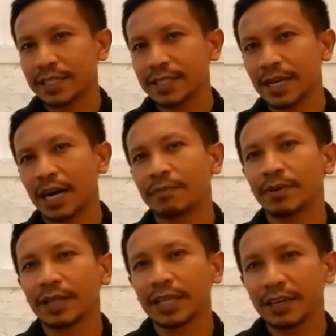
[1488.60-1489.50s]
Is
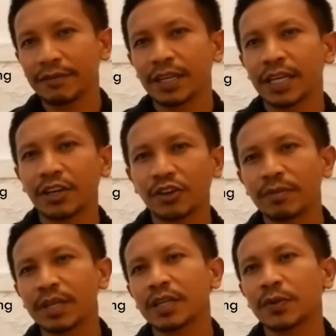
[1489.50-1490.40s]
a belief in
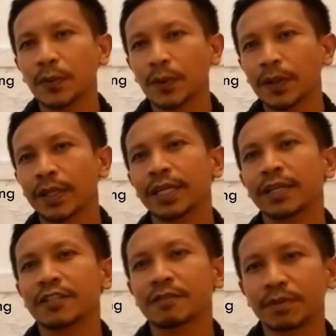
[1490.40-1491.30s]
human
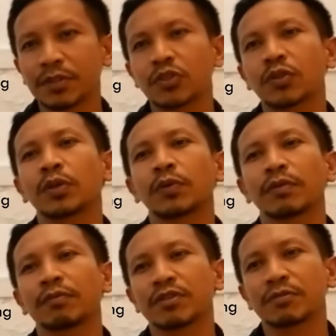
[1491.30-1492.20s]
equality,
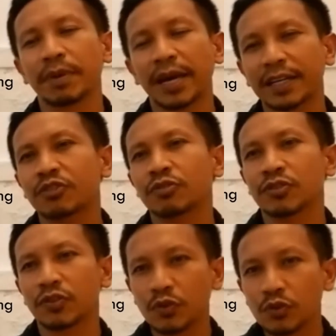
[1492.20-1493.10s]
especially with
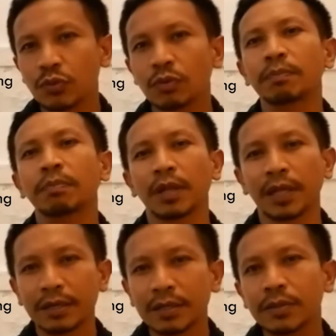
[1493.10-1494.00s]
respect to social,
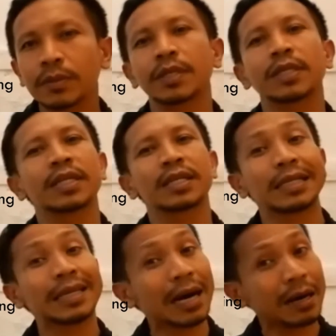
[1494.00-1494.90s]
political, and
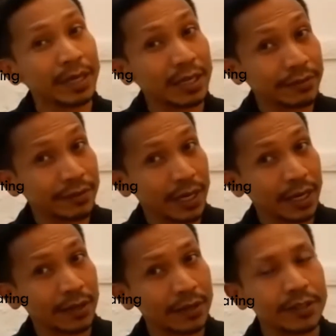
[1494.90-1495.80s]
economic
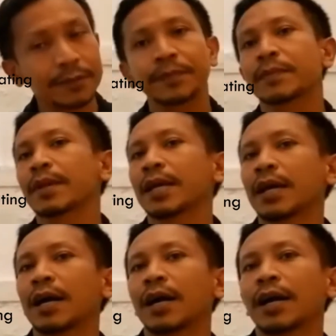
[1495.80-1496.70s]
affairs.
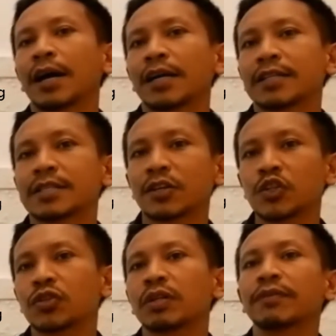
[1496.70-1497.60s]
A
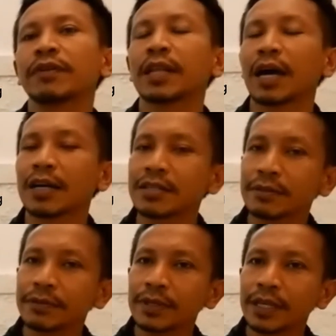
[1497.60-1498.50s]
social
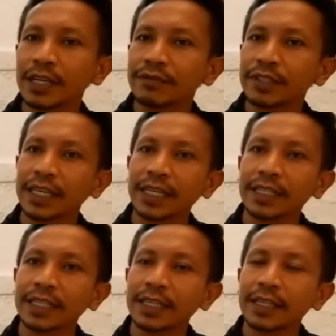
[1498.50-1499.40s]
philosophy
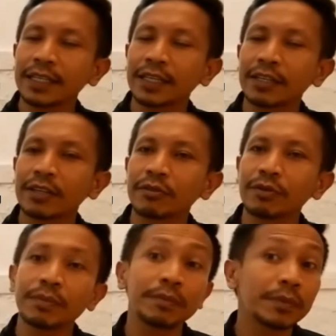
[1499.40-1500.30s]
advocating
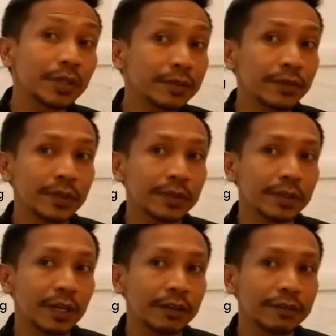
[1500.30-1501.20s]
the
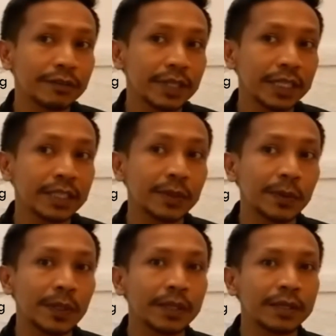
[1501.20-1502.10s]
removal of
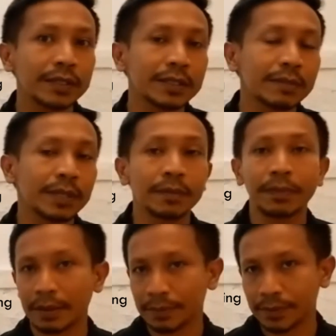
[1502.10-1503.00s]
inequalities
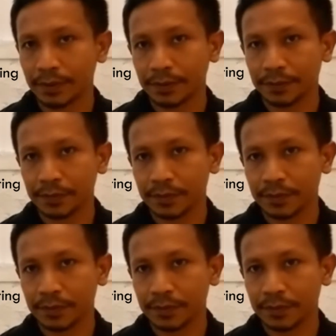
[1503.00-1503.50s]
among people.